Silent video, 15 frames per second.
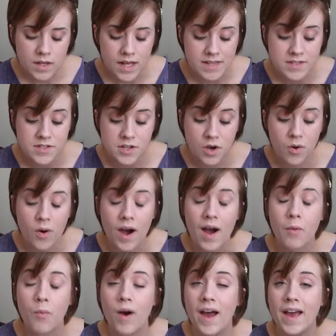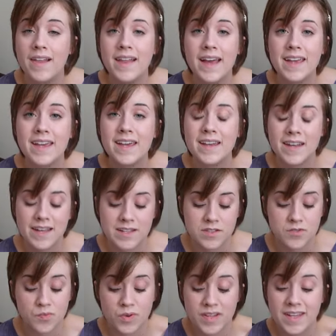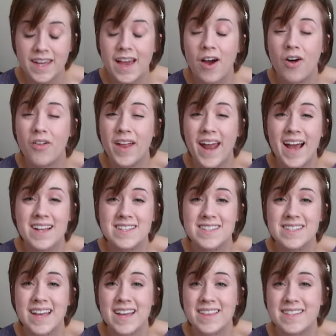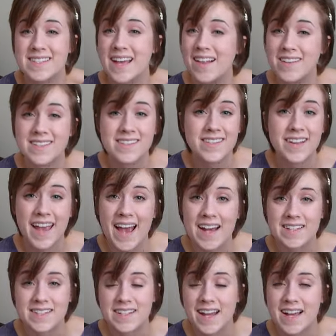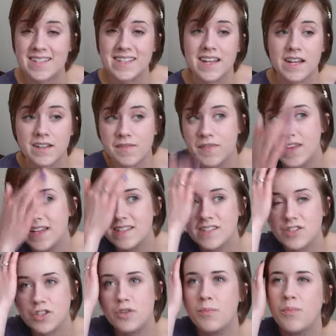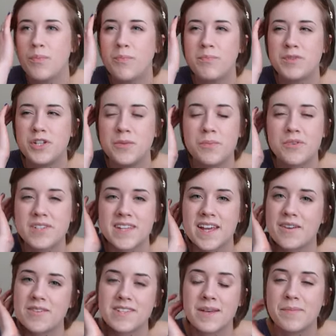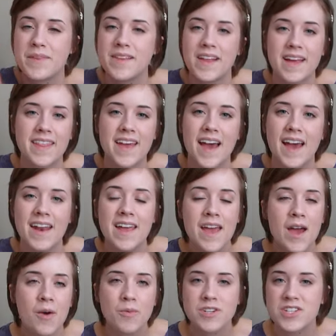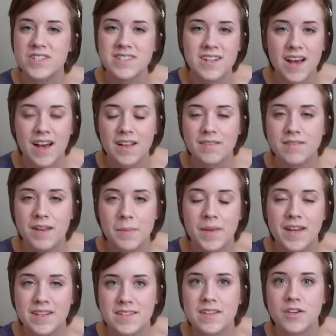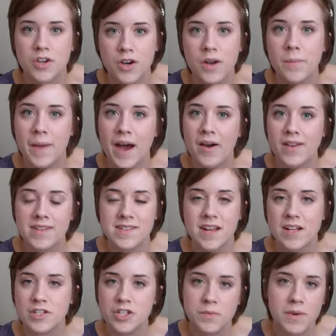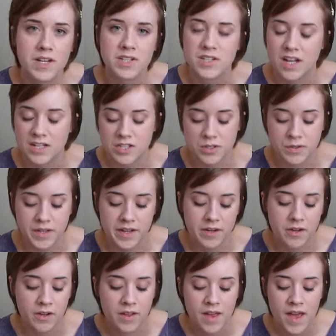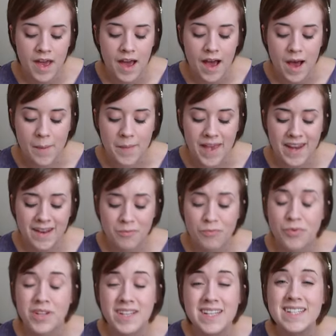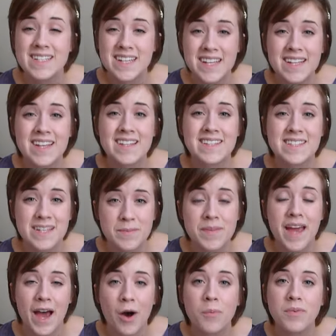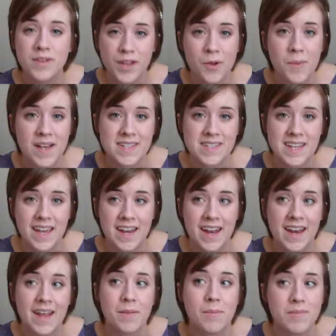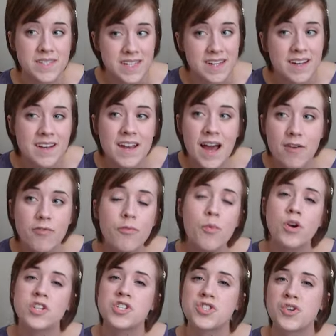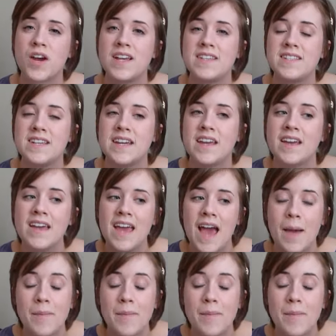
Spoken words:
And so why I like it, it's really, all it has is like the salicylic acid. It has like, I think it's 2% or something like that, which isn't, I mean, it's a good amount. It's not too much, not too little. And it really did seem to help clear my skin, and it did enough moisturizing.